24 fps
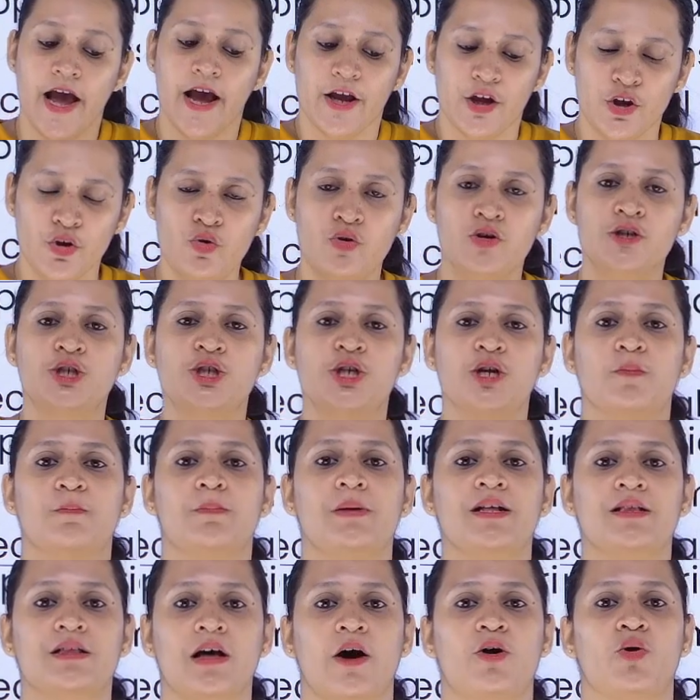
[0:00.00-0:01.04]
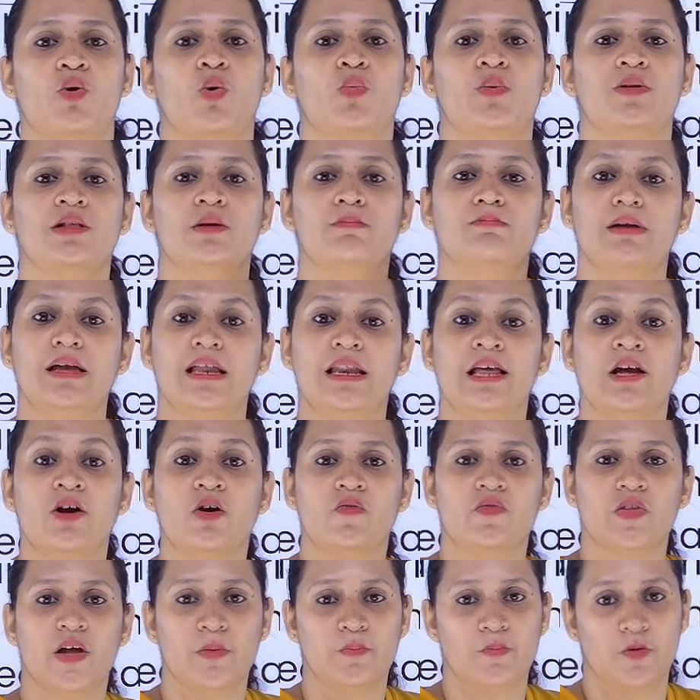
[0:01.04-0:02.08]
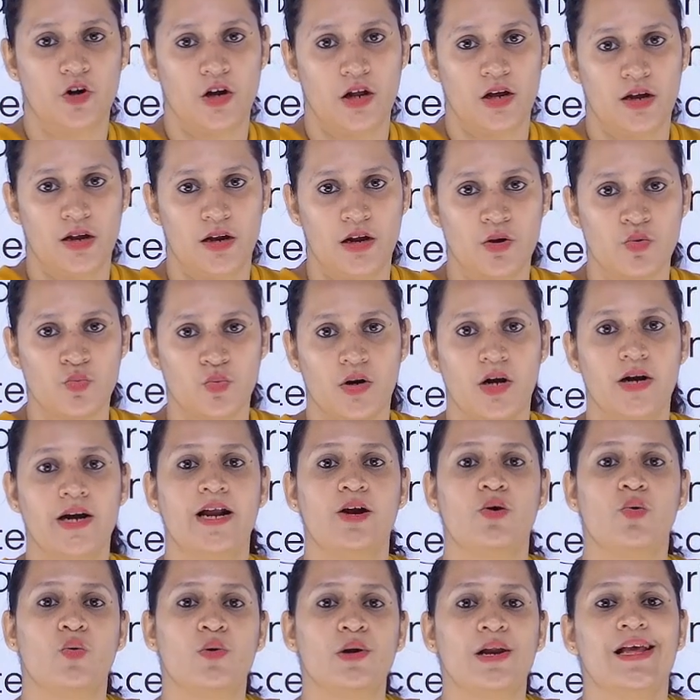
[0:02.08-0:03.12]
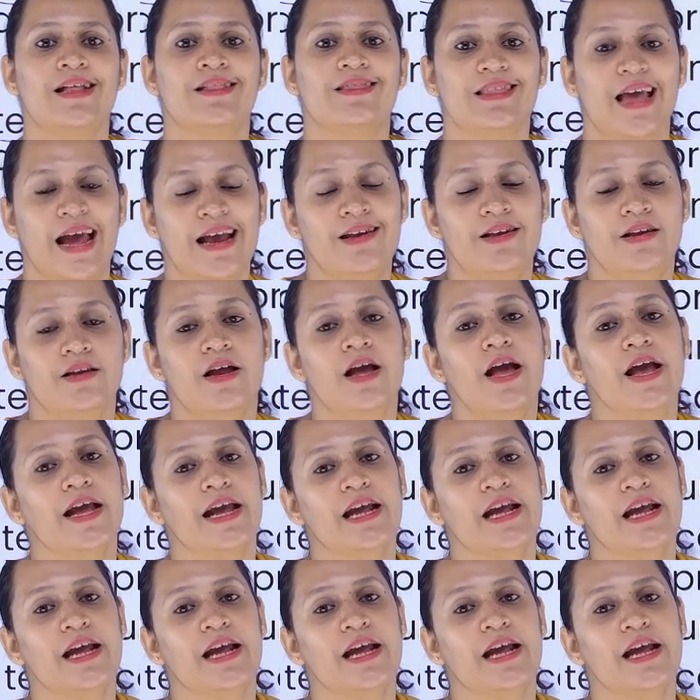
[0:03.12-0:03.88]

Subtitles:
you should be thorough with the meaning of that particular word and only then